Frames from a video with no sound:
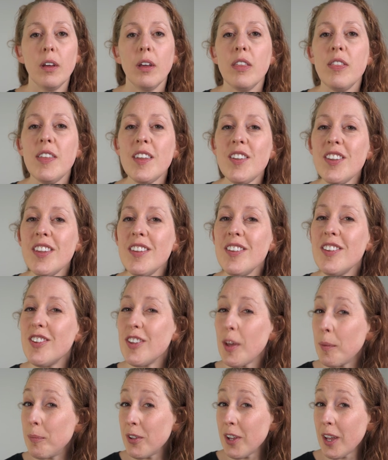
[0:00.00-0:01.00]
This is
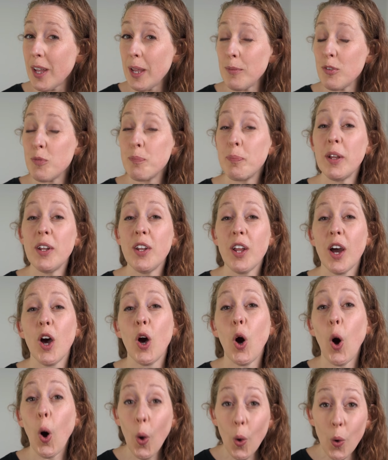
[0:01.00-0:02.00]
sometimes, but
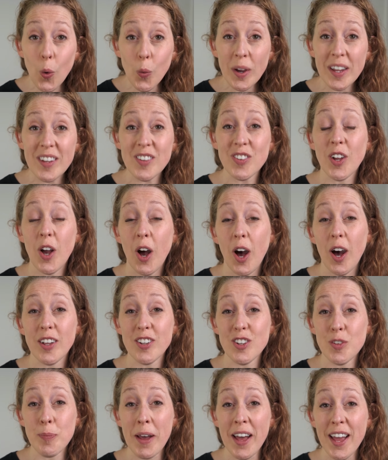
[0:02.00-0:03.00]
not always,
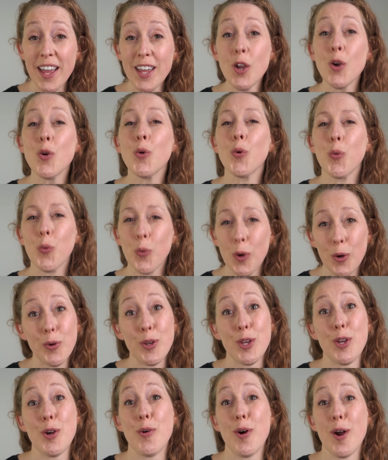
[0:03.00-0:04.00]
caused by
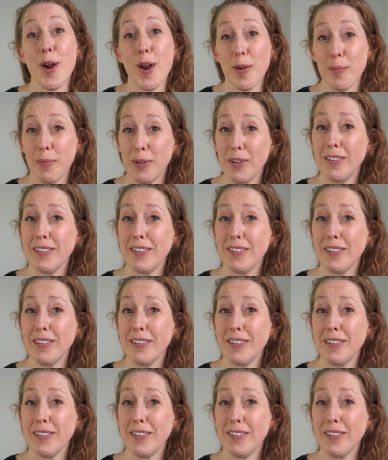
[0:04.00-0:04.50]
rodeo arm.